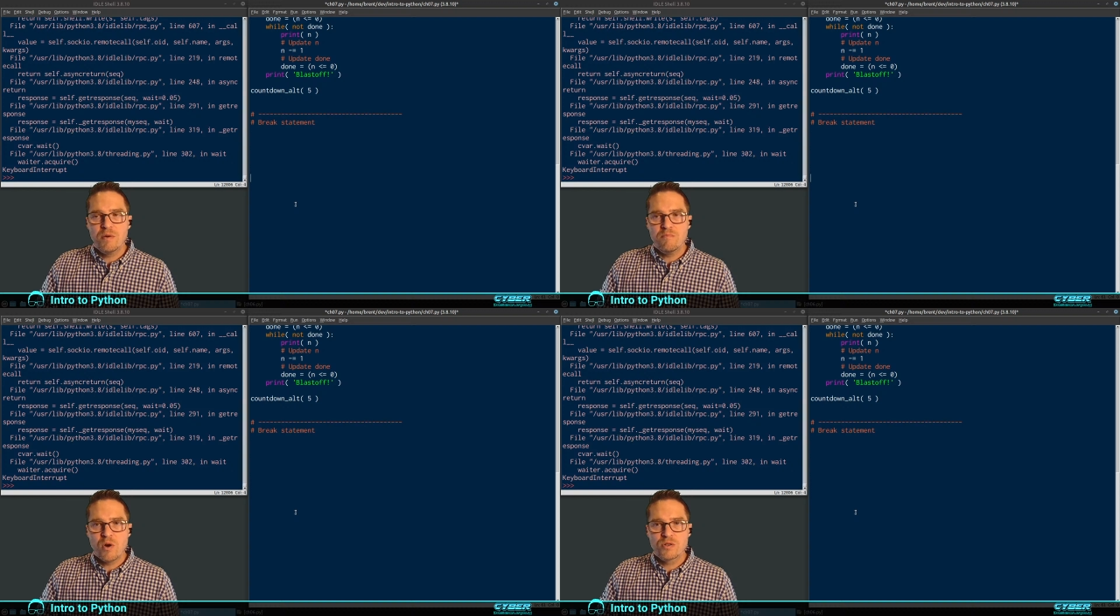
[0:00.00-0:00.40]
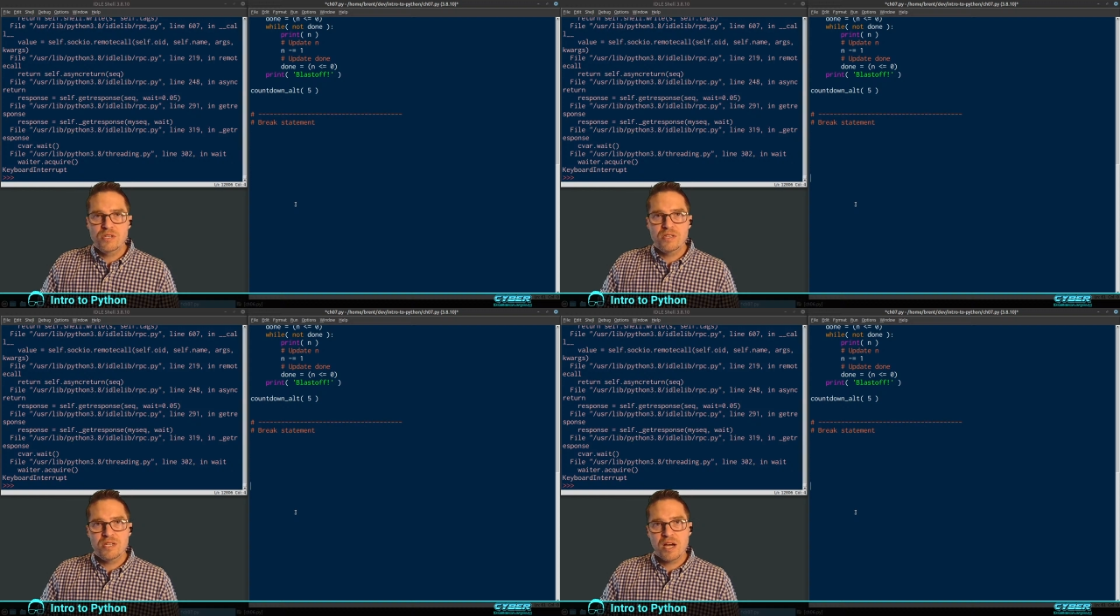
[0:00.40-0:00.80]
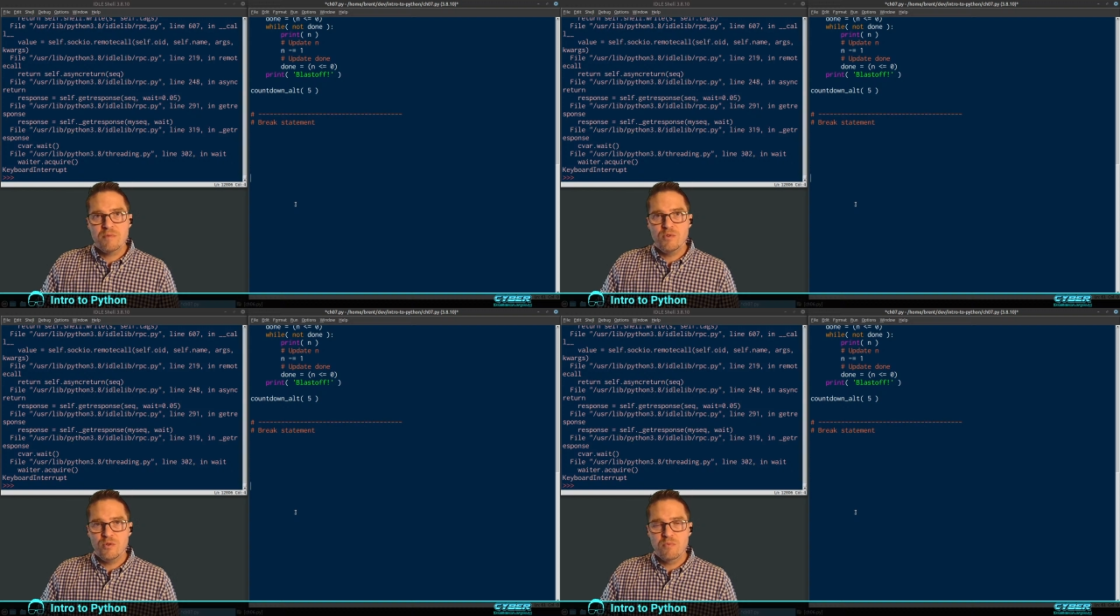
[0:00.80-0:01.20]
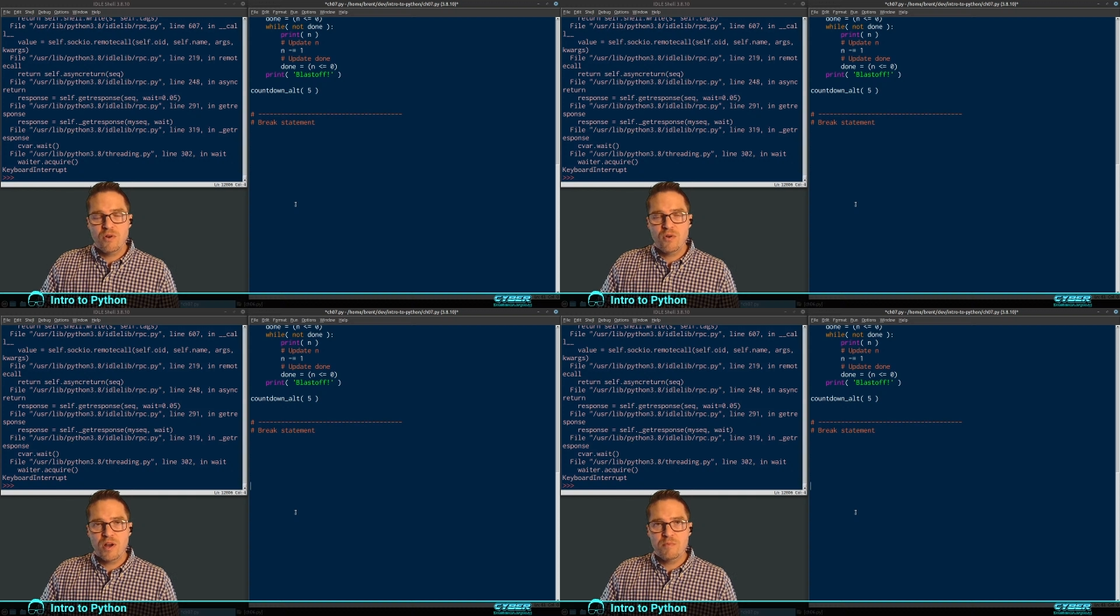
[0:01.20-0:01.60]
most of the time new
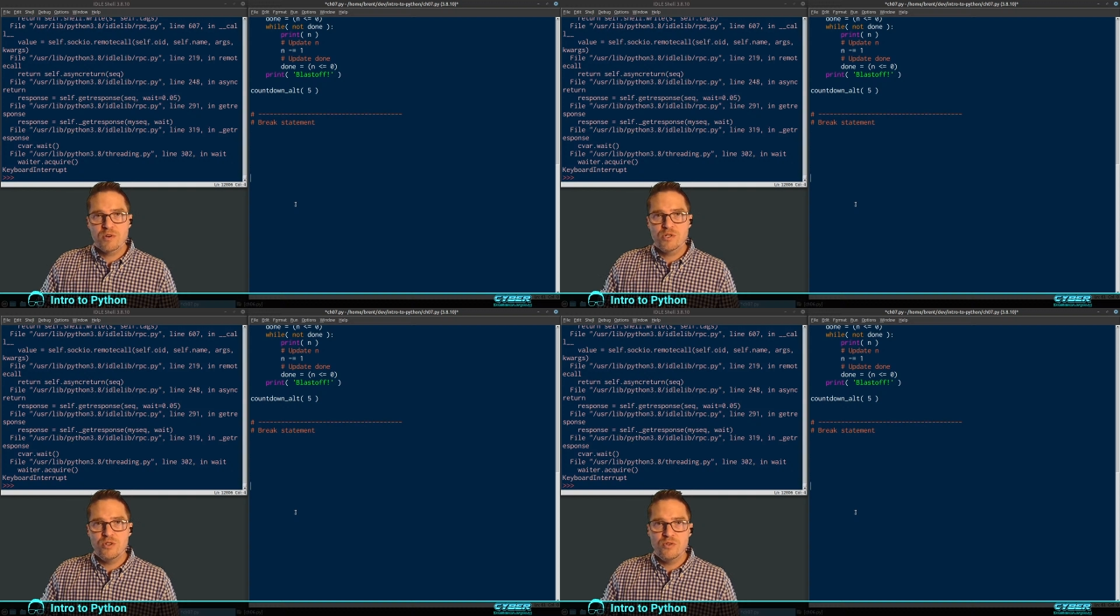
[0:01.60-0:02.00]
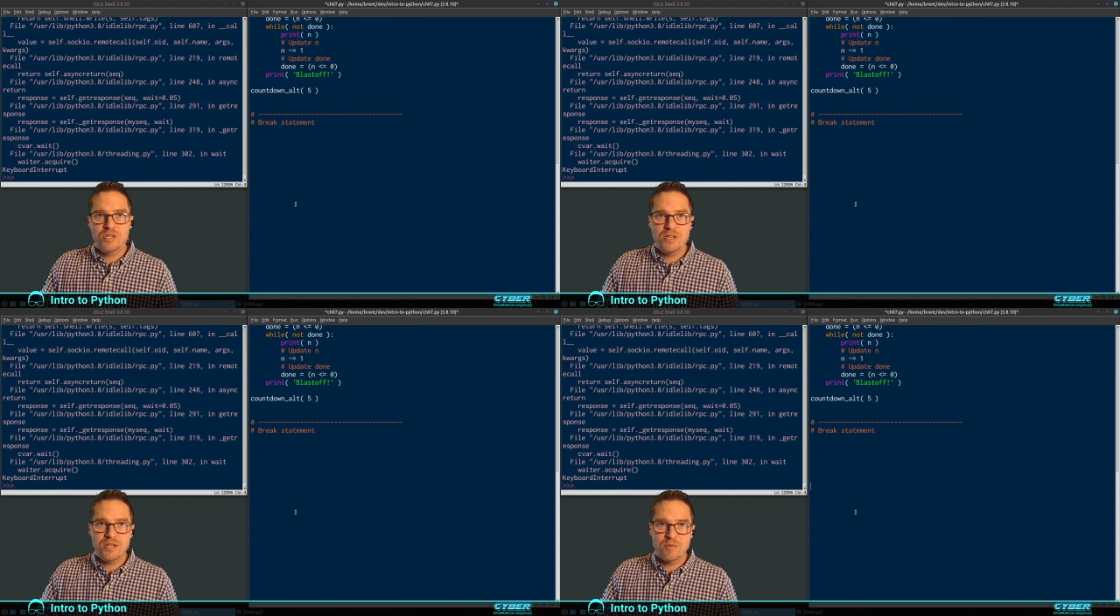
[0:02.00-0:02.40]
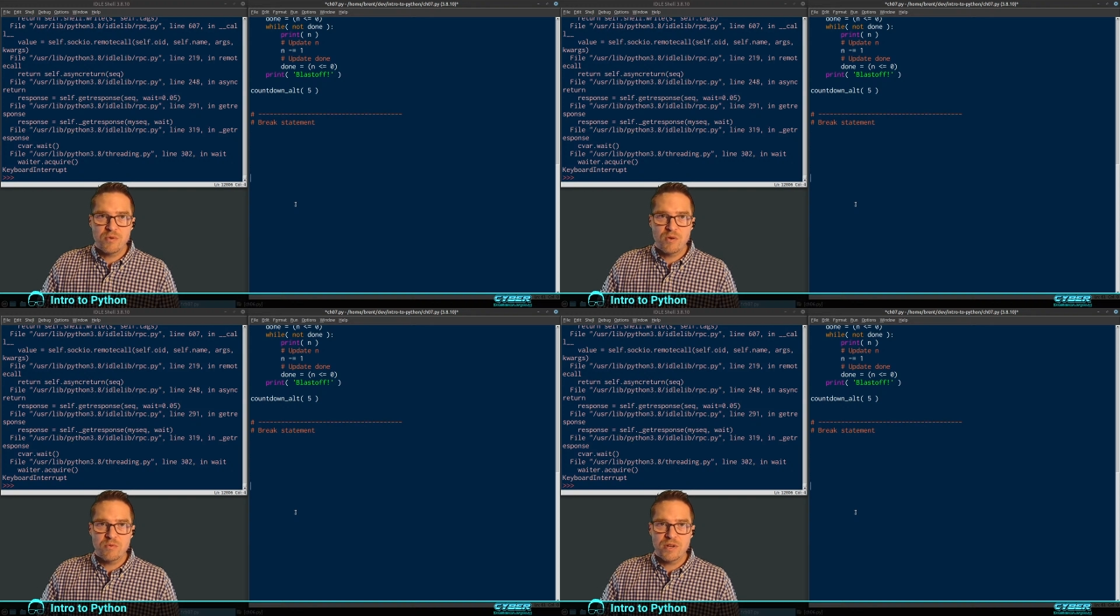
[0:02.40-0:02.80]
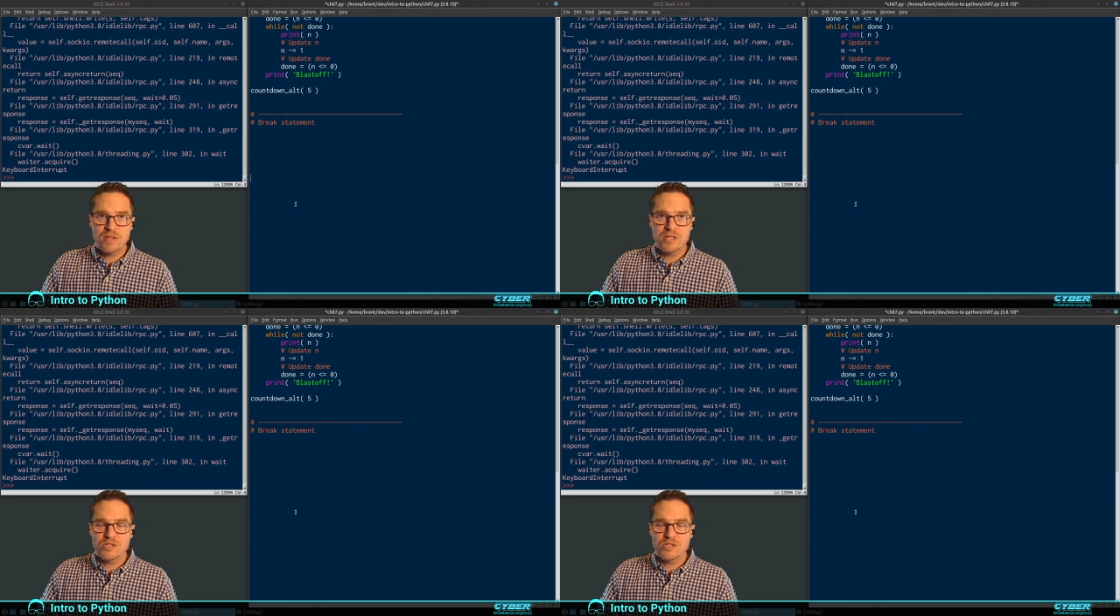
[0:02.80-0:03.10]
programmers use it inappropriately.